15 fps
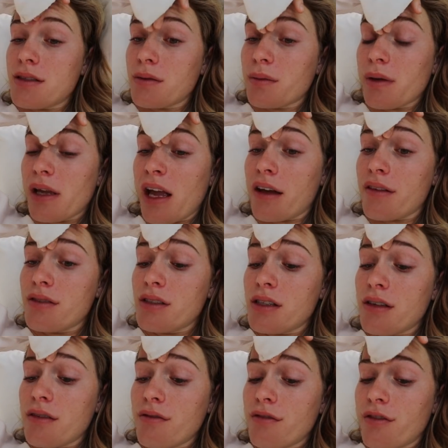So we have
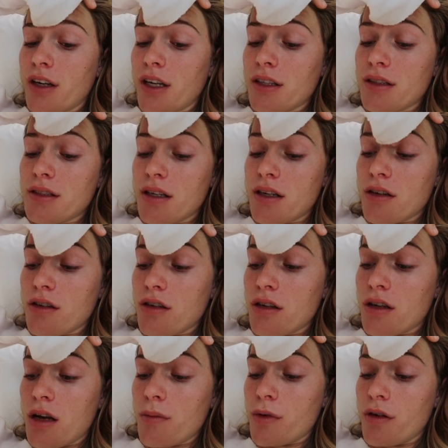some friends that are gonna
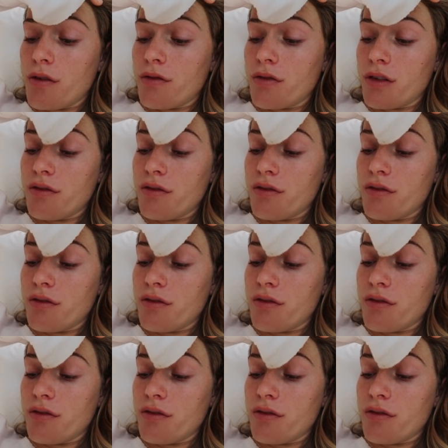come over